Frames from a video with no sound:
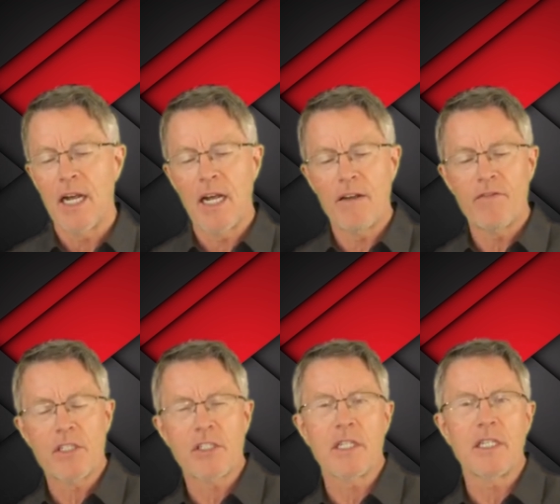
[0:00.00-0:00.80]

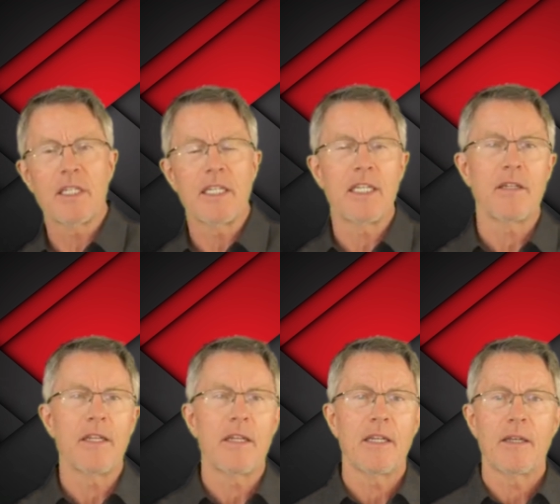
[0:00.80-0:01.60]
Obviously, it
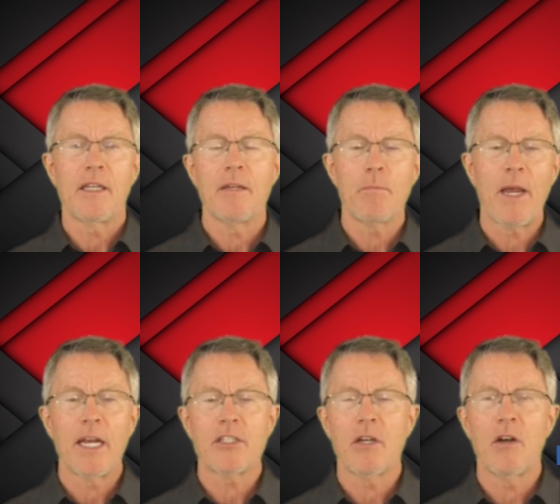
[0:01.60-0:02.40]

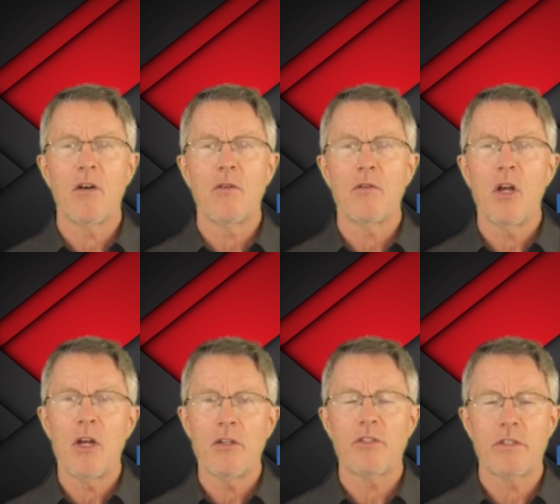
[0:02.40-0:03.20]
impacts a whole
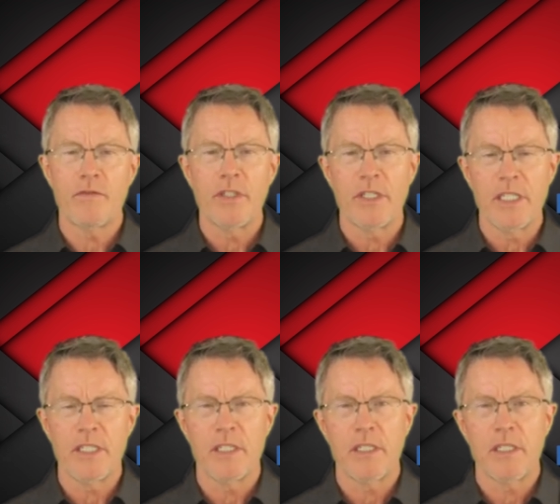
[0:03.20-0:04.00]
host of
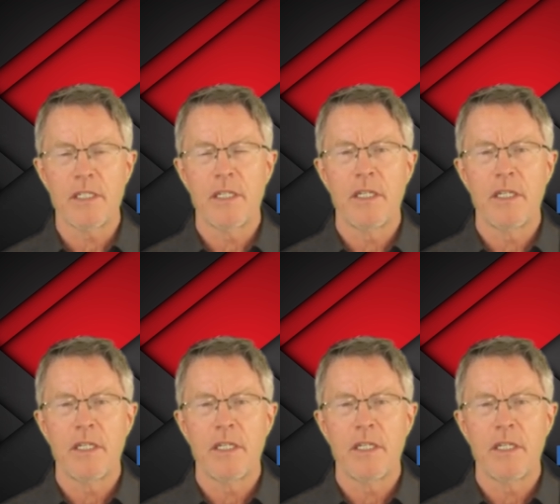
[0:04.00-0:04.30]
diseases,